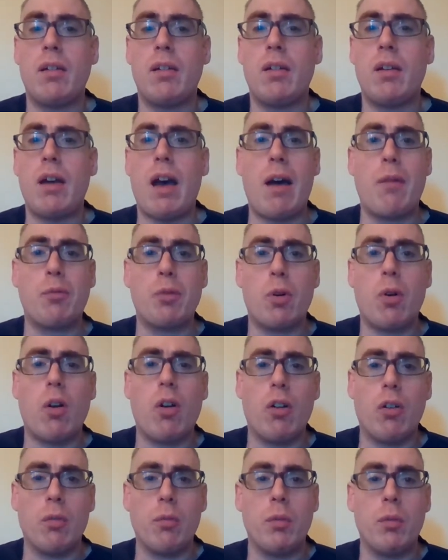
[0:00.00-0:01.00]
After
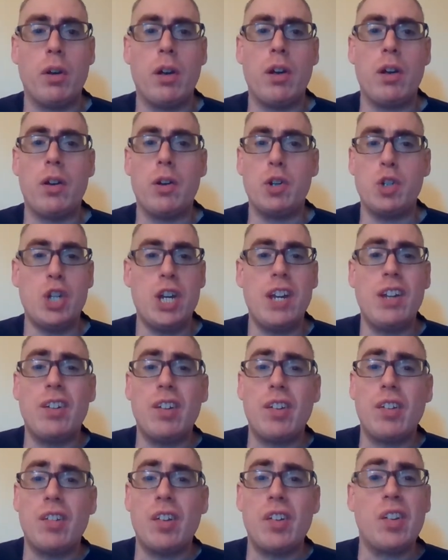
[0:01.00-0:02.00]
all,
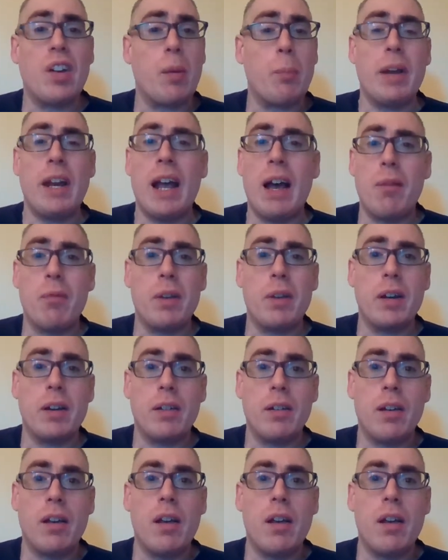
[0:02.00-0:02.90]
Jesus is up in heaven,